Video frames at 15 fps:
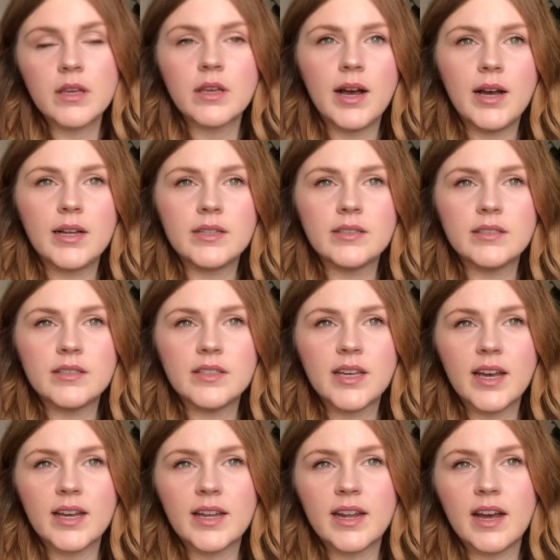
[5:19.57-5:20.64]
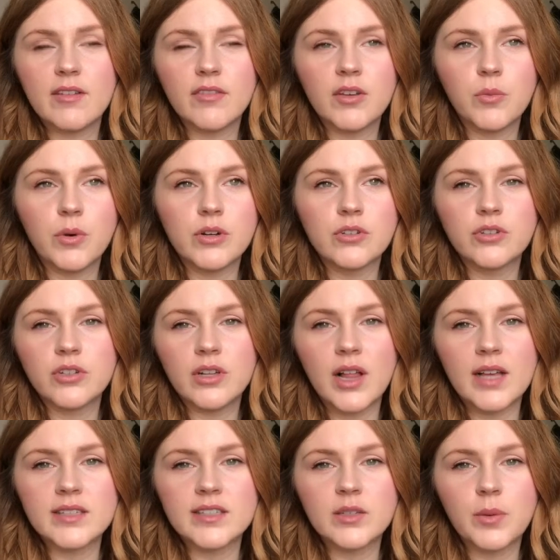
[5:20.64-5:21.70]
And yeah, I can have like one or two
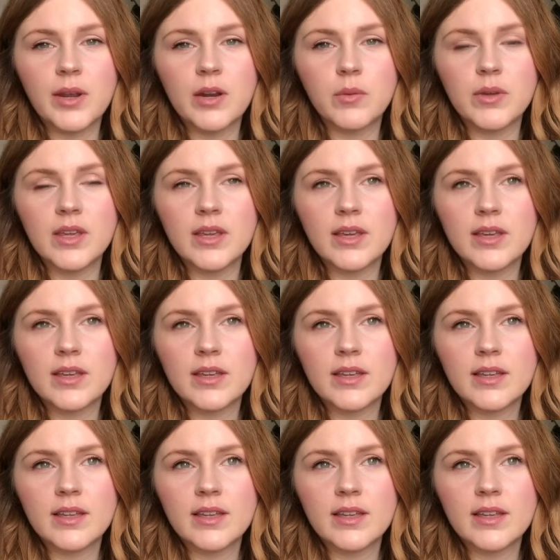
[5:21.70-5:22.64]
glasses of wine a week